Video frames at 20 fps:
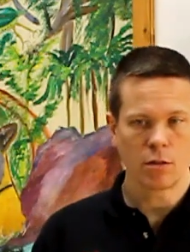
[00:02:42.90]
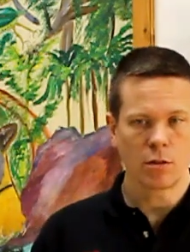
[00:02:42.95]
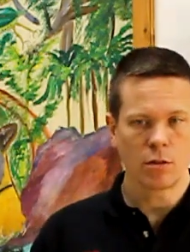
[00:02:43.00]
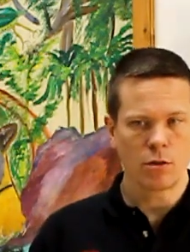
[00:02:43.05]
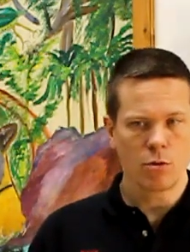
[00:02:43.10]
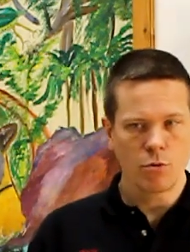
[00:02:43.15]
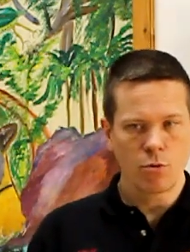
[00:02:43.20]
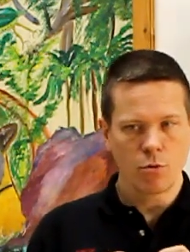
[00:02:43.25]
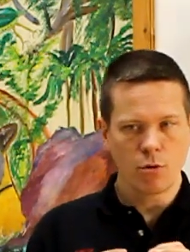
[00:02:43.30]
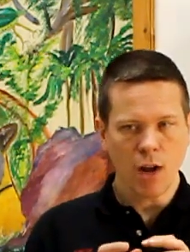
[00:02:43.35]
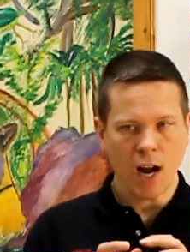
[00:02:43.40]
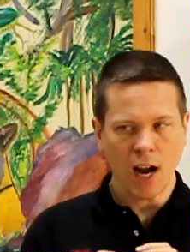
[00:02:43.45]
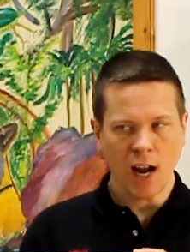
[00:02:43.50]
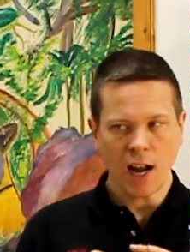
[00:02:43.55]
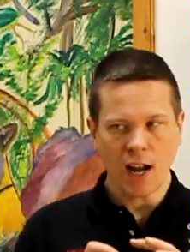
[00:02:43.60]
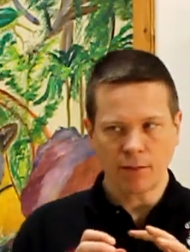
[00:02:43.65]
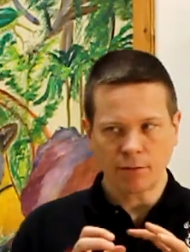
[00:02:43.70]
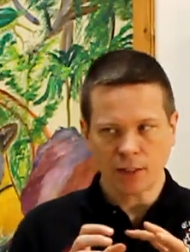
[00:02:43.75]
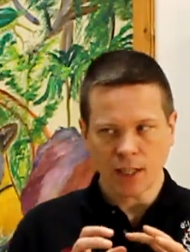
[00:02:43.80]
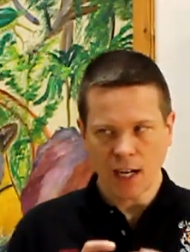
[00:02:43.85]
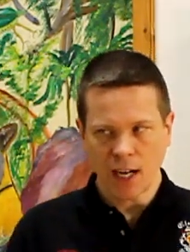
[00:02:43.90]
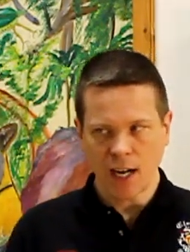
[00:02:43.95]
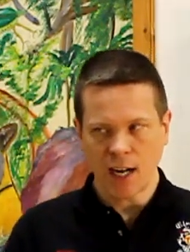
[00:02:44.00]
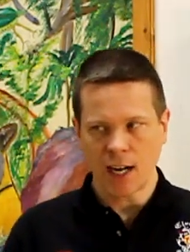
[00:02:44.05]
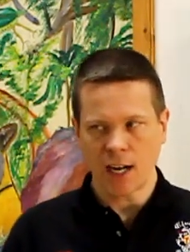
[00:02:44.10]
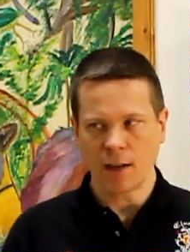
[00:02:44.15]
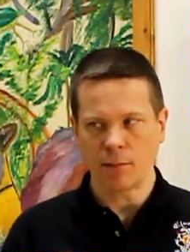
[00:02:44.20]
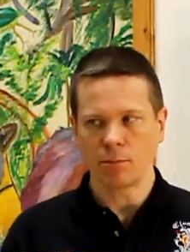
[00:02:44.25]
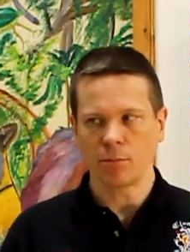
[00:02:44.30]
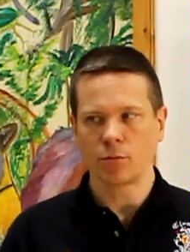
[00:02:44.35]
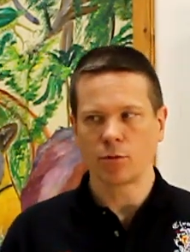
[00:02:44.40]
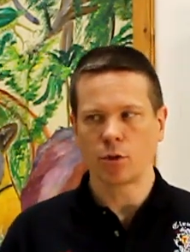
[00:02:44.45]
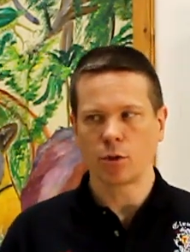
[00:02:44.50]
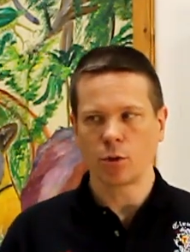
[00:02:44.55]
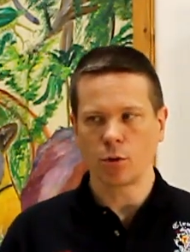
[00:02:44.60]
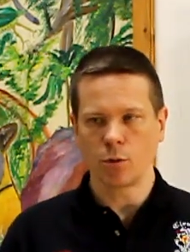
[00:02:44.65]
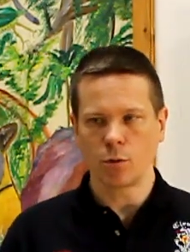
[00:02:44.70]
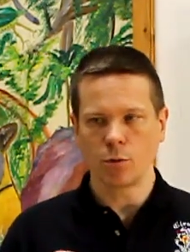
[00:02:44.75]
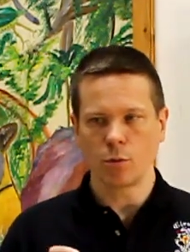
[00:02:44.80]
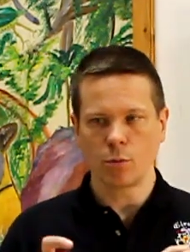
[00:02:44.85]
you do not have time
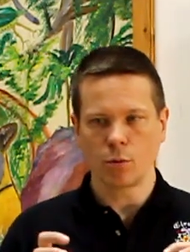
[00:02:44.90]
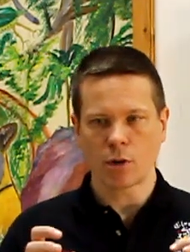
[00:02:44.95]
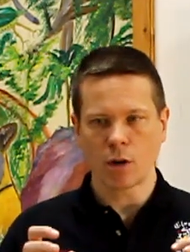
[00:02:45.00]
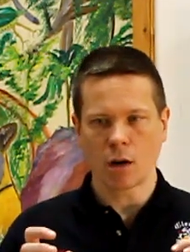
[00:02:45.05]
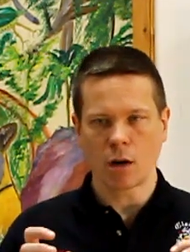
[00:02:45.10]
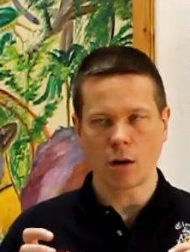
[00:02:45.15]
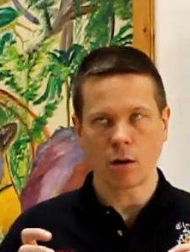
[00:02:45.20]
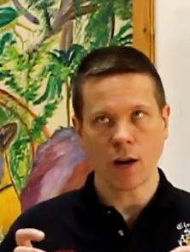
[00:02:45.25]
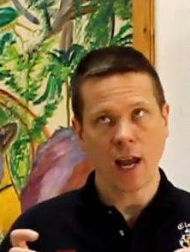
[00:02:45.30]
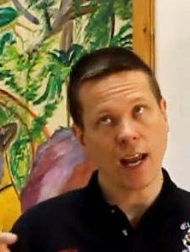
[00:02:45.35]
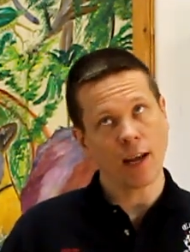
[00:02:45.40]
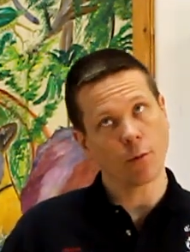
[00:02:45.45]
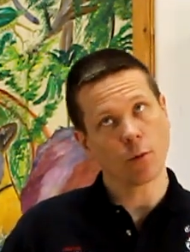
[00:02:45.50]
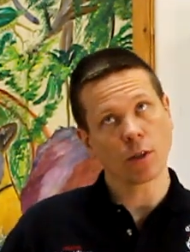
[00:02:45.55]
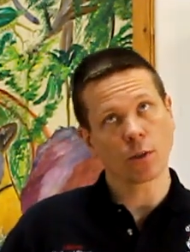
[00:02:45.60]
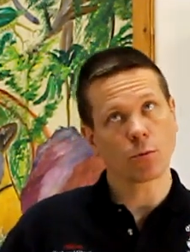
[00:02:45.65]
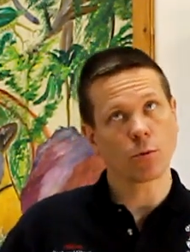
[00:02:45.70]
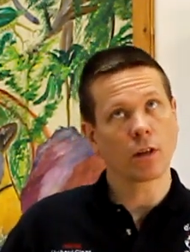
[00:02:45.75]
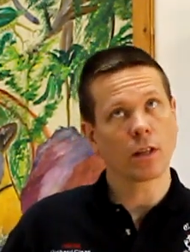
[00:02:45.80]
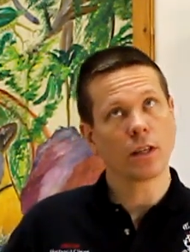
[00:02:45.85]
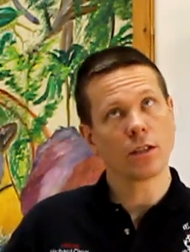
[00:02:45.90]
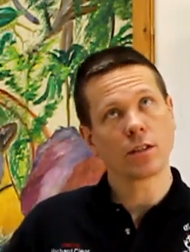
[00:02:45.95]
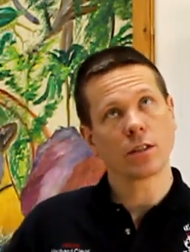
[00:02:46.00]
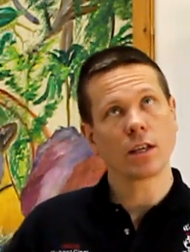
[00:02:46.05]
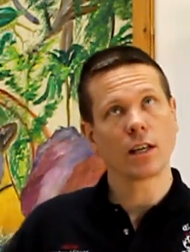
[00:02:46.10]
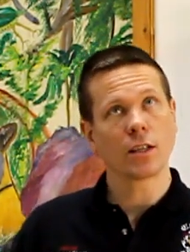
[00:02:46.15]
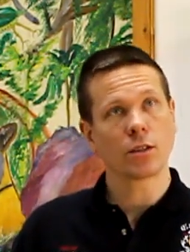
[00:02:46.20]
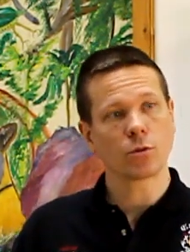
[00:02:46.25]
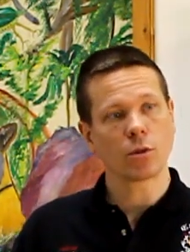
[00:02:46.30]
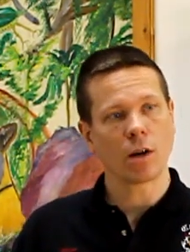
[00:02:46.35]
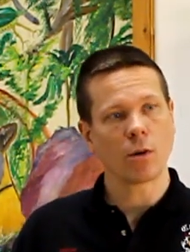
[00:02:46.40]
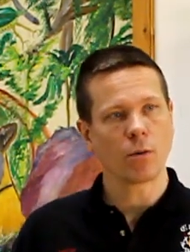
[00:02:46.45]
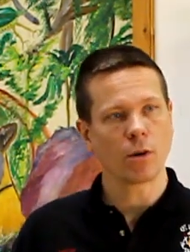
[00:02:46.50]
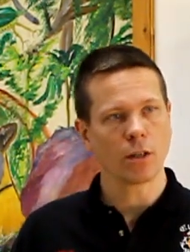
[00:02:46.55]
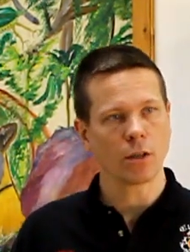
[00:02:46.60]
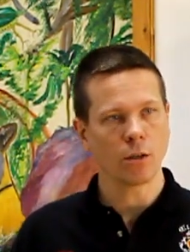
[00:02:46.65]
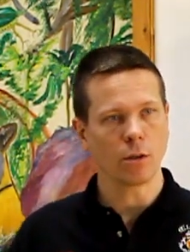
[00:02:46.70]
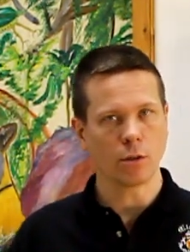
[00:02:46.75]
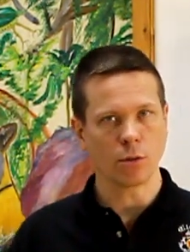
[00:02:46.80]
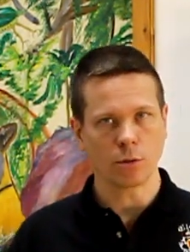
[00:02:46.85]
to go, hey, which one of these things do I want
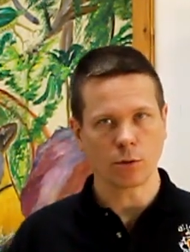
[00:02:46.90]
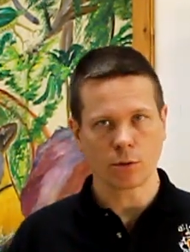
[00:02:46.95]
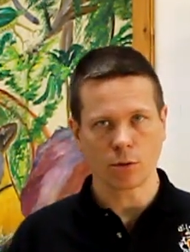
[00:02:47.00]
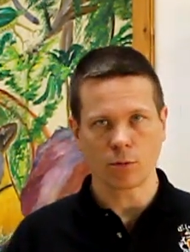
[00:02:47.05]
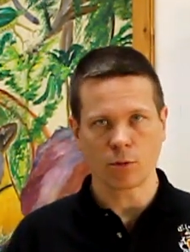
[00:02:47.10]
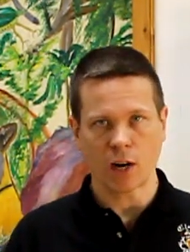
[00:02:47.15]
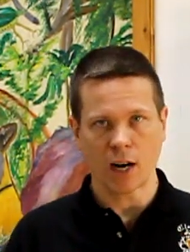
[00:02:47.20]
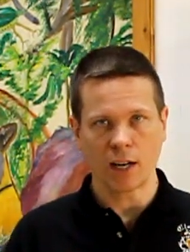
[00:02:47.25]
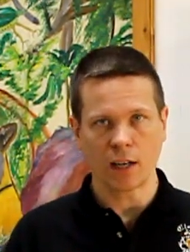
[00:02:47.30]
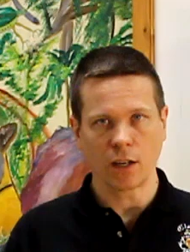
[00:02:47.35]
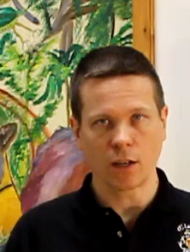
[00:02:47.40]
to use, right?